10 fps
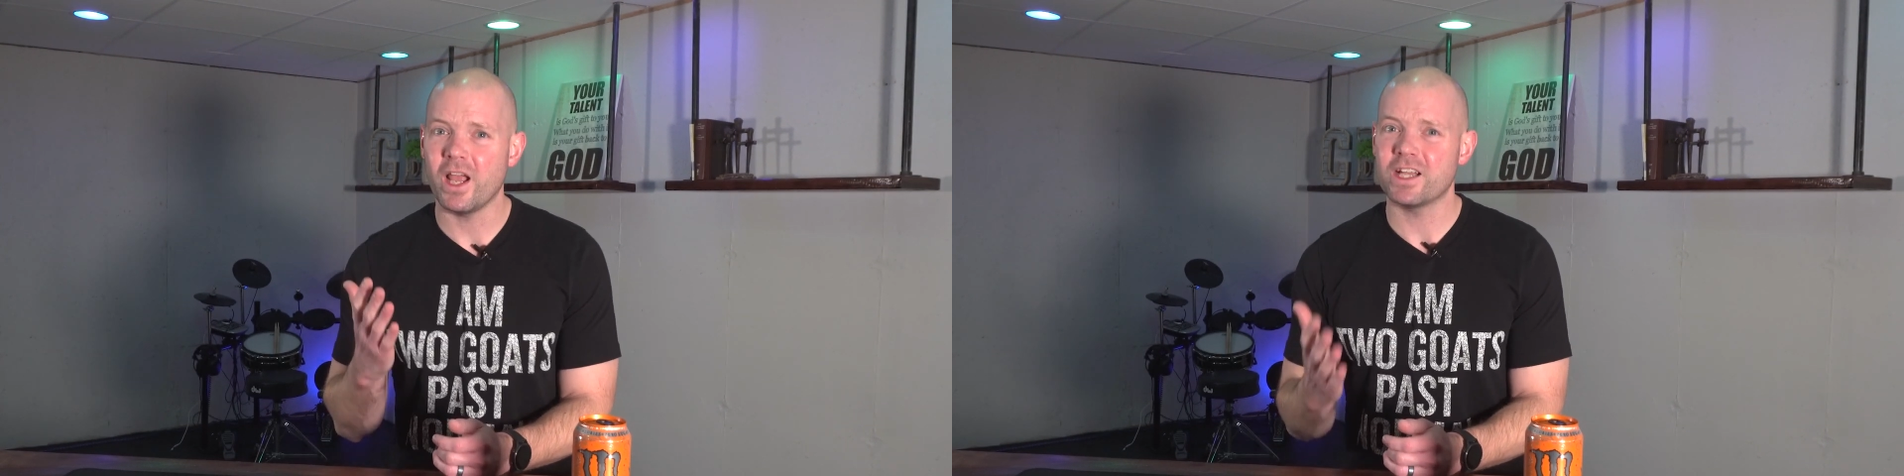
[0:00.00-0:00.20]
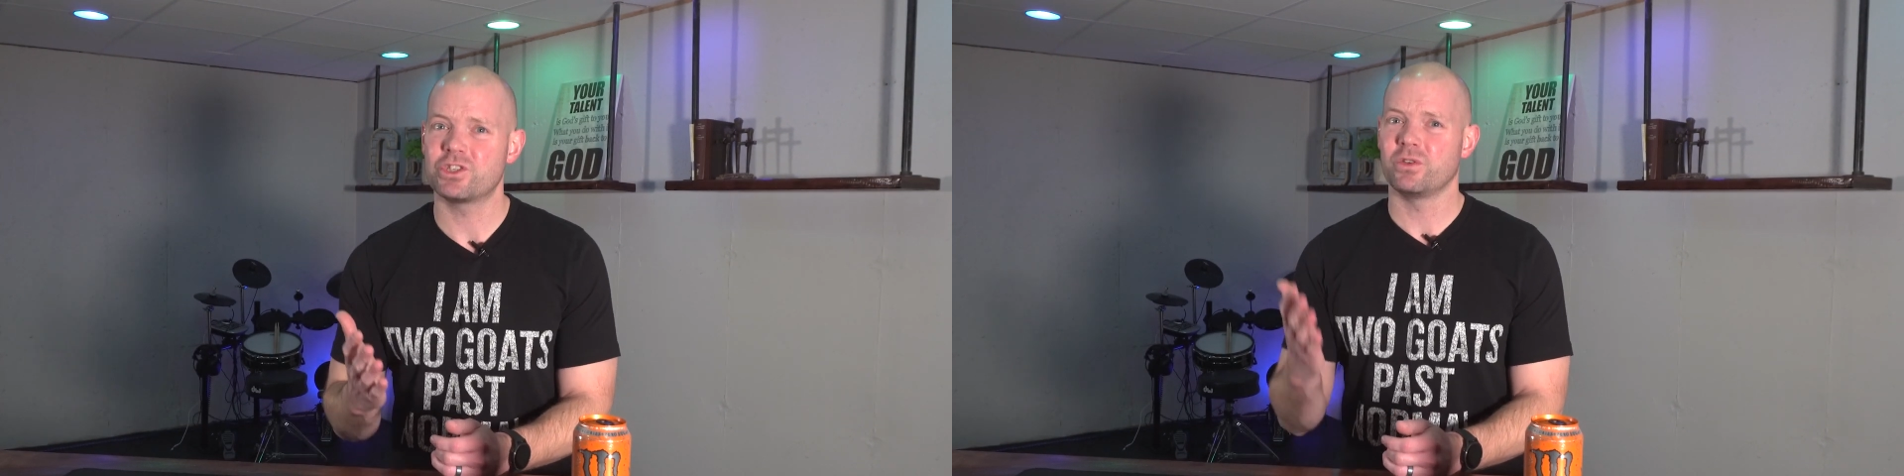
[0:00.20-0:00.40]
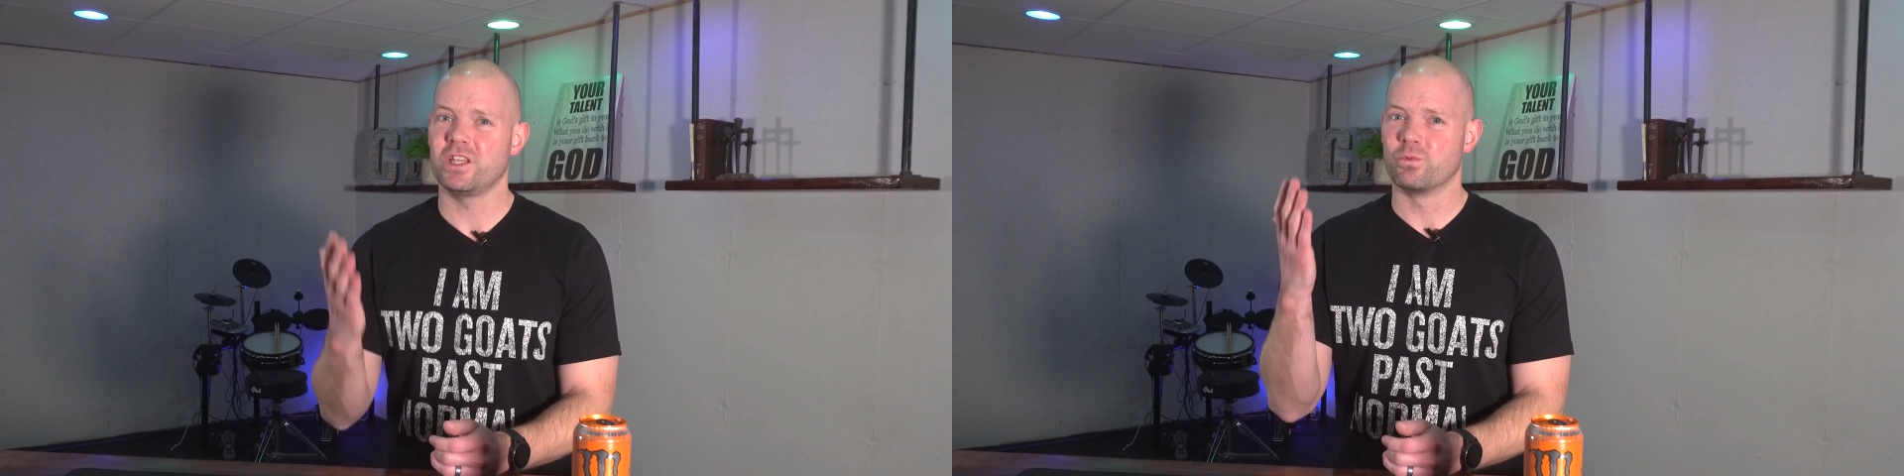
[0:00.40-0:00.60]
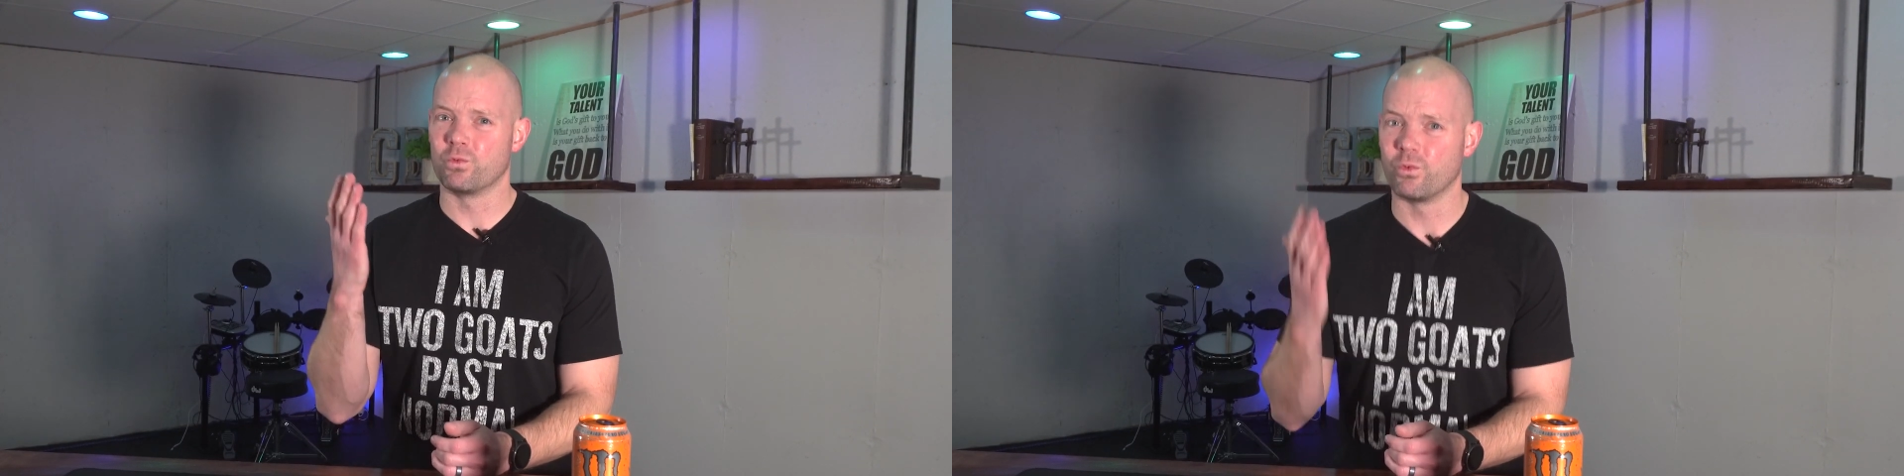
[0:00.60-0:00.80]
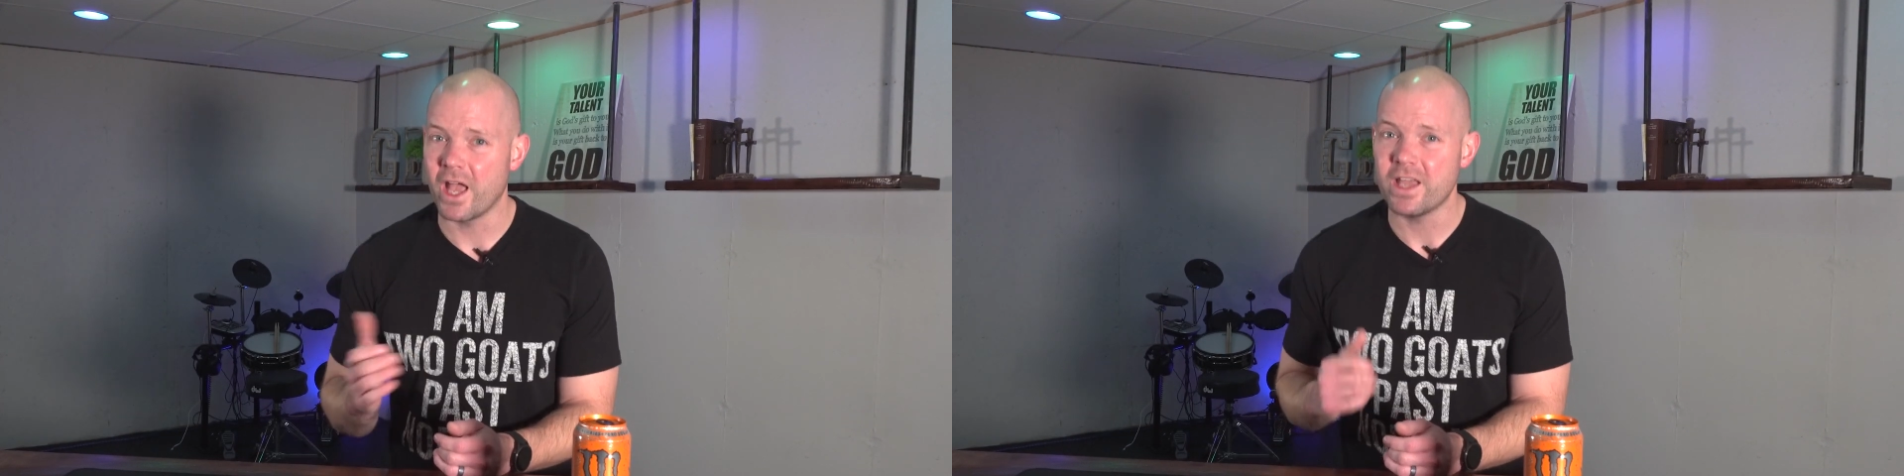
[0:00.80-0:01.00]
actually
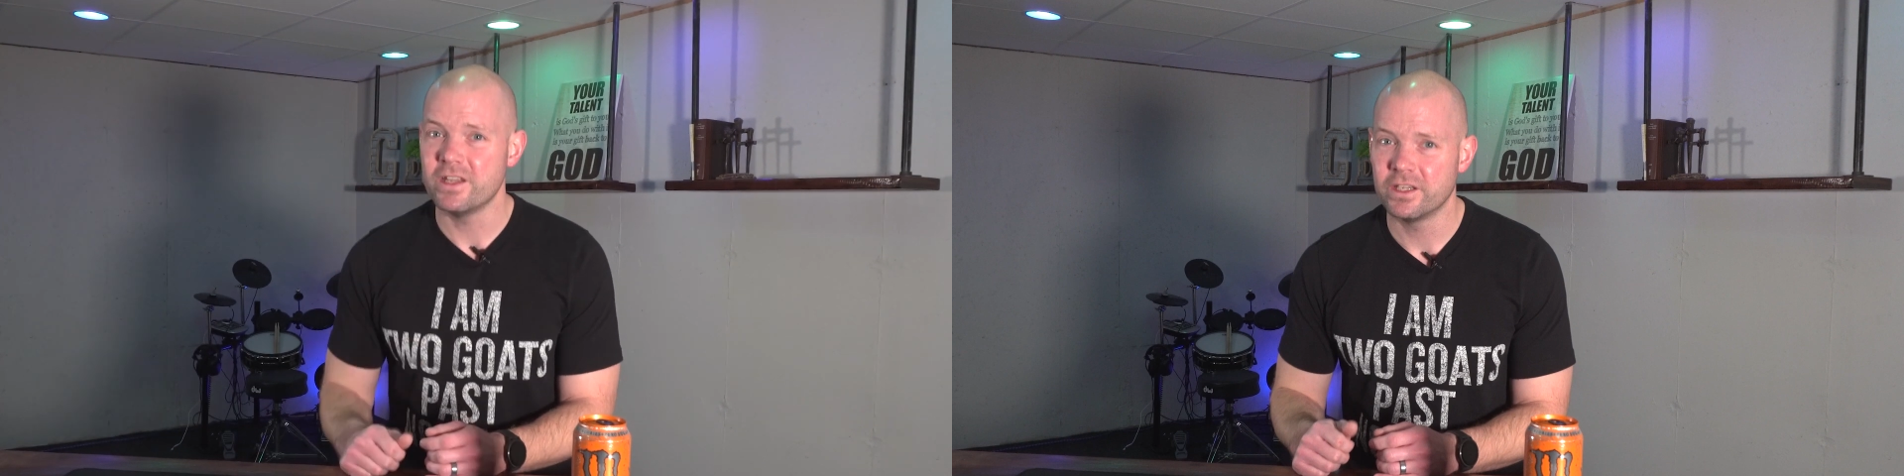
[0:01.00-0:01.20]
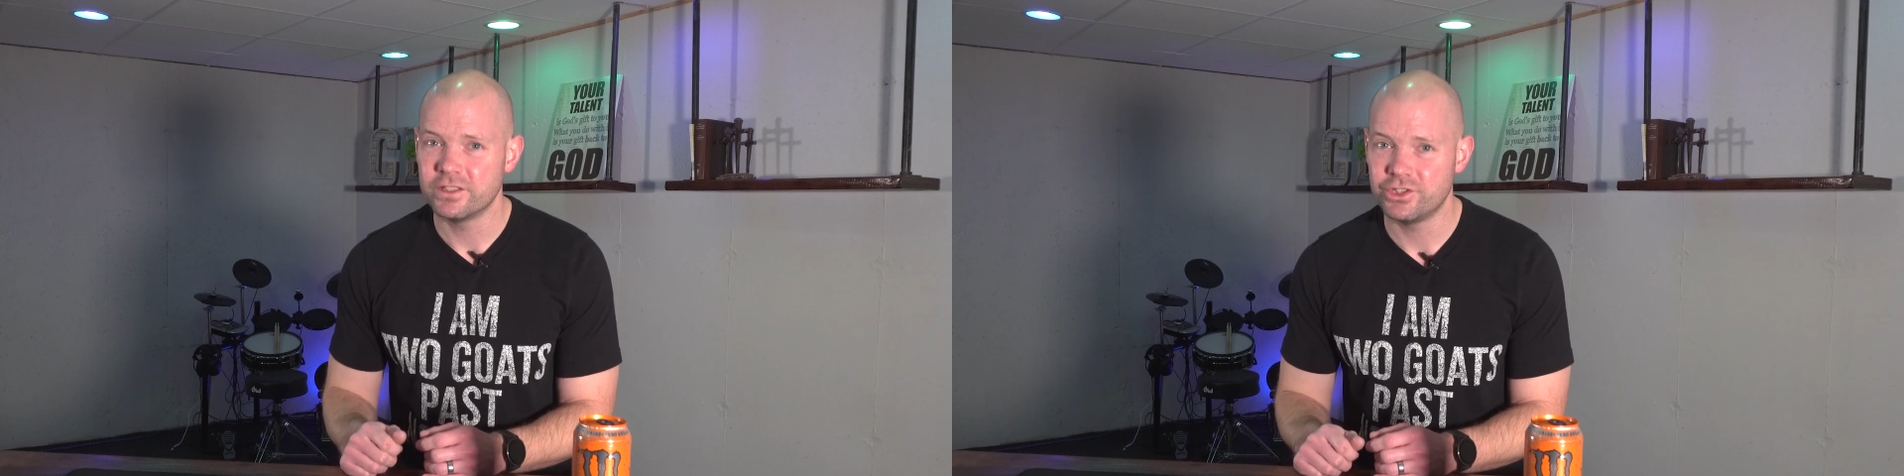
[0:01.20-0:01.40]
read